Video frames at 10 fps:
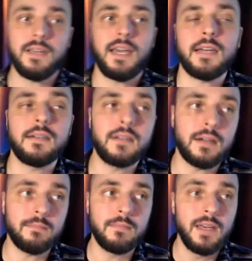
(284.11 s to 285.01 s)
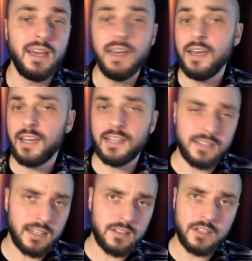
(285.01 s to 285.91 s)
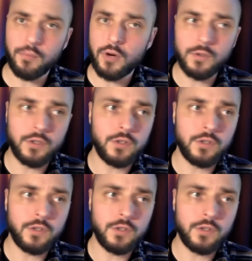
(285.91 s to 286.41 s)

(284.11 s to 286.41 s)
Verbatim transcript: And it's an approach